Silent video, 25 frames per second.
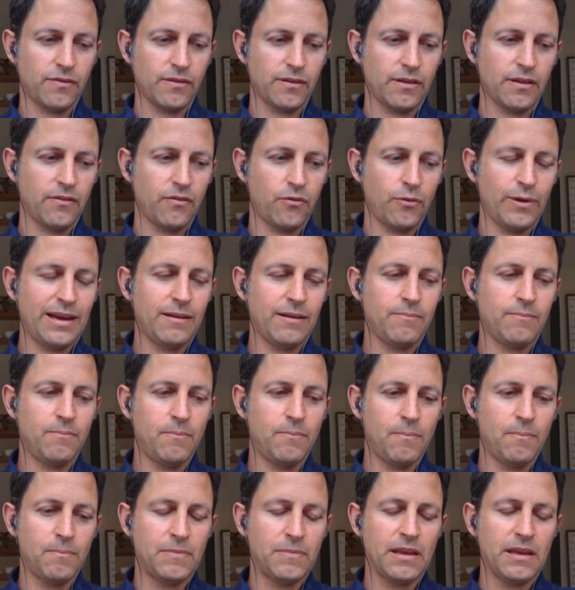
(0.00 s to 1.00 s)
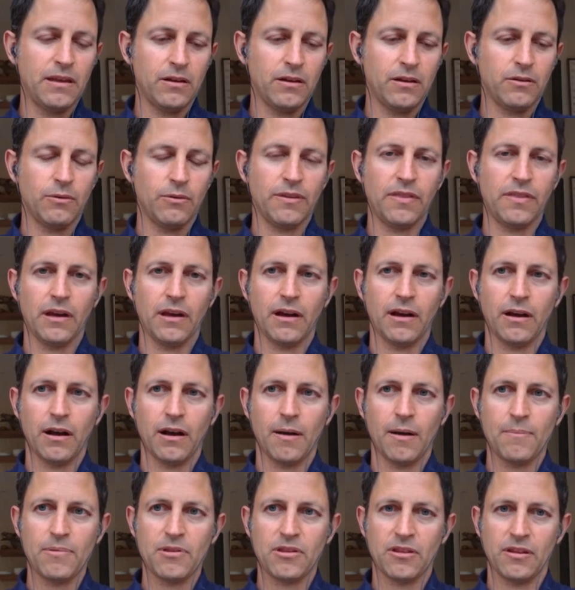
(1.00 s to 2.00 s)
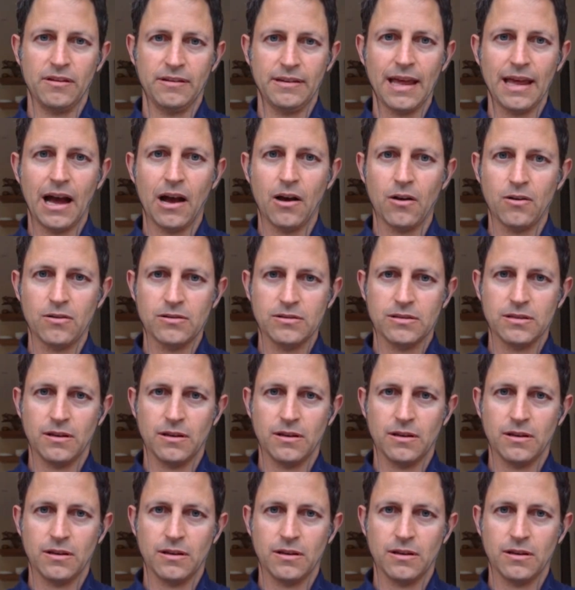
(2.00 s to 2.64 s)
if we can deal with the ups and downs